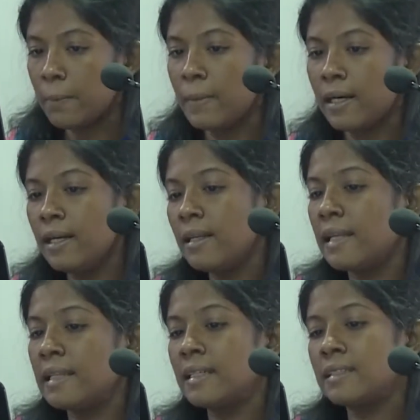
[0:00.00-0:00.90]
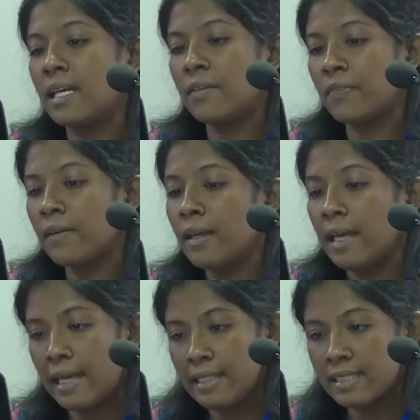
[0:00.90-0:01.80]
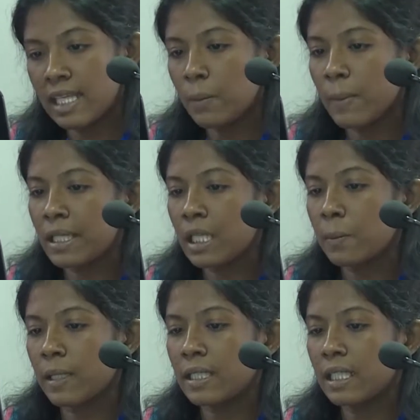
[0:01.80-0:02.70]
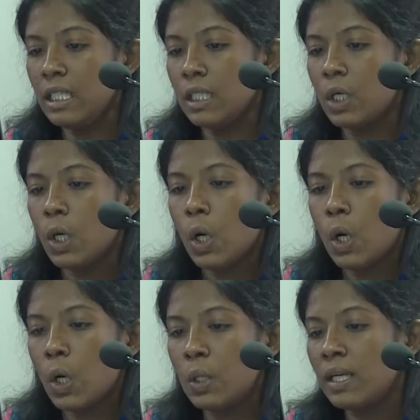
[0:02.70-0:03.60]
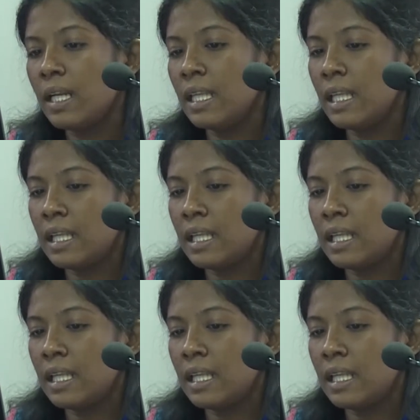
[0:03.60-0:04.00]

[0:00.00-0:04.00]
But in the enzymatic method, only